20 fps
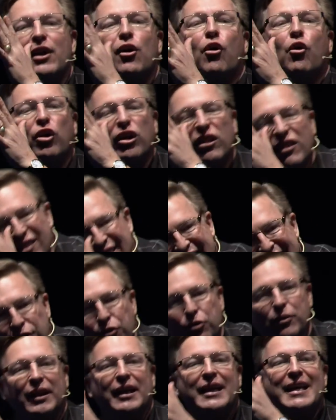or
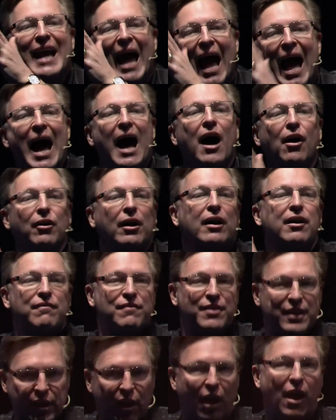literally out of
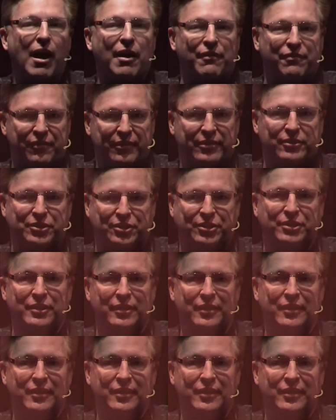the office,